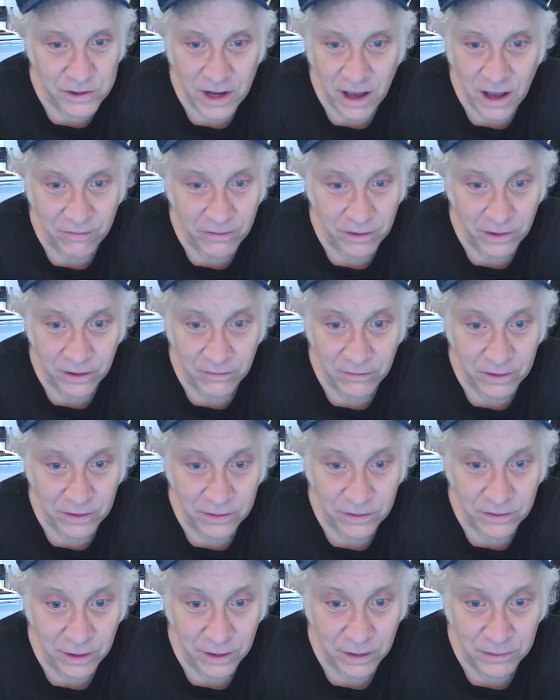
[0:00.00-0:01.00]
which never
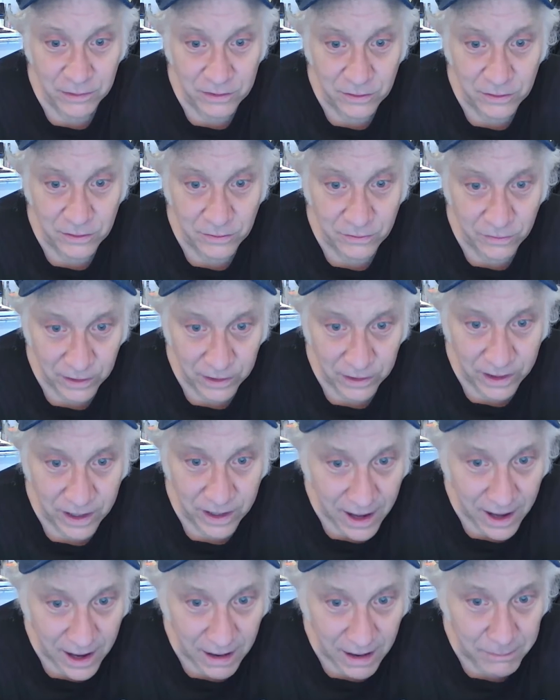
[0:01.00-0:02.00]
even seems to have
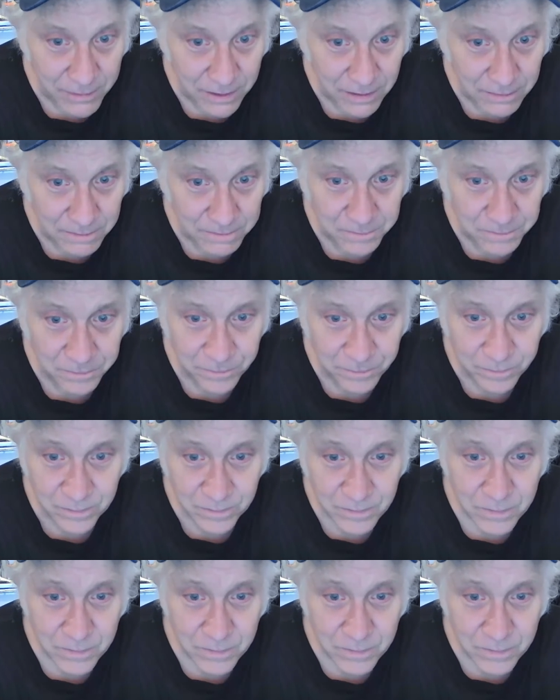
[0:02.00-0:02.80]
really happened.